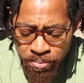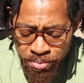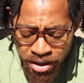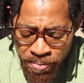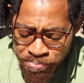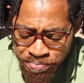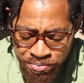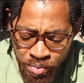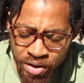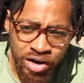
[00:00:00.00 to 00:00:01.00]
But
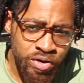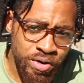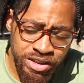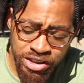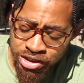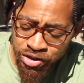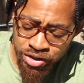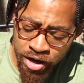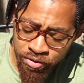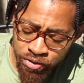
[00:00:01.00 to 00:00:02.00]
of course, this
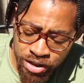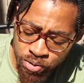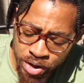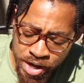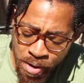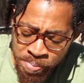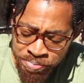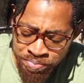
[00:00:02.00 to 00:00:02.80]
turned out really well.